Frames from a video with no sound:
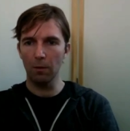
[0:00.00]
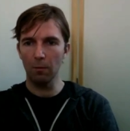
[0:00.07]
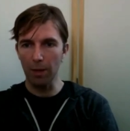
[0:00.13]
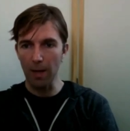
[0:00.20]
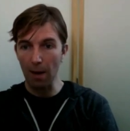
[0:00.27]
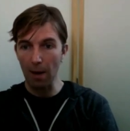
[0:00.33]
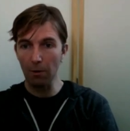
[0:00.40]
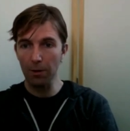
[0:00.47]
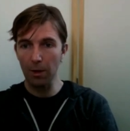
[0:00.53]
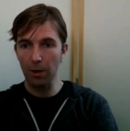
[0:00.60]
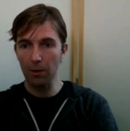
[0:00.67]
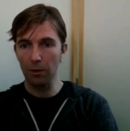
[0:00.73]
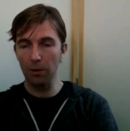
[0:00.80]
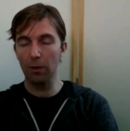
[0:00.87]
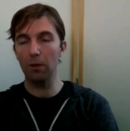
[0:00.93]
but now it's
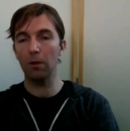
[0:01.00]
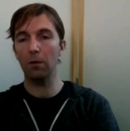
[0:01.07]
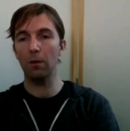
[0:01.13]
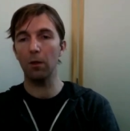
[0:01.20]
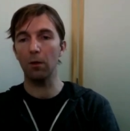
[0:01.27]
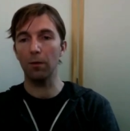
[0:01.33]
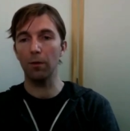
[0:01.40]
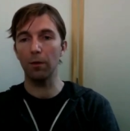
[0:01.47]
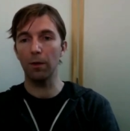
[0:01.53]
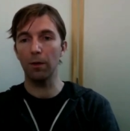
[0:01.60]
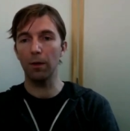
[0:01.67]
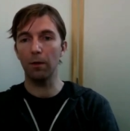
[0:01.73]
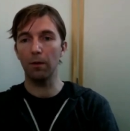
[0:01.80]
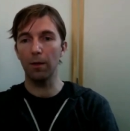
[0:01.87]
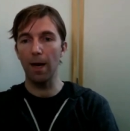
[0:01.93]
actually you know
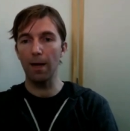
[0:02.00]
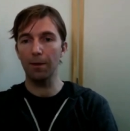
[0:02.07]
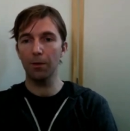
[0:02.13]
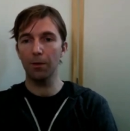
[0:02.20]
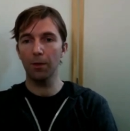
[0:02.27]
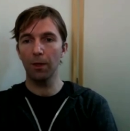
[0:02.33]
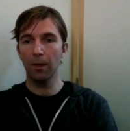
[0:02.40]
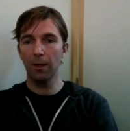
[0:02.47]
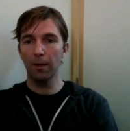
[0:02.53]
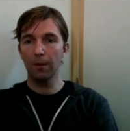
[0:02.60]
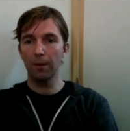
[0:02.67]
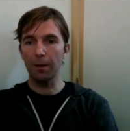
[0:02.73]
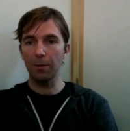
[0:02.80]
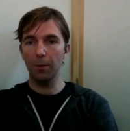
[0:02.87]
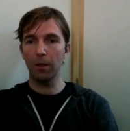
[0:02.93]
th- that's
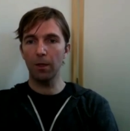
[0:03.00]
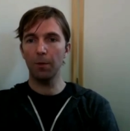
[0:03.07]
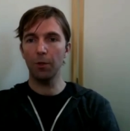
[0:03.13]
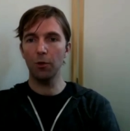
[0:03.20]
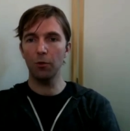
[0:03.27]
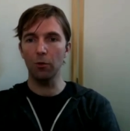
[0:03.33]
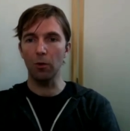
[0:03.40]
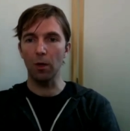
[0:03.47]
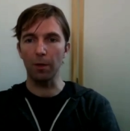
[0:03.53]
that's becoming true.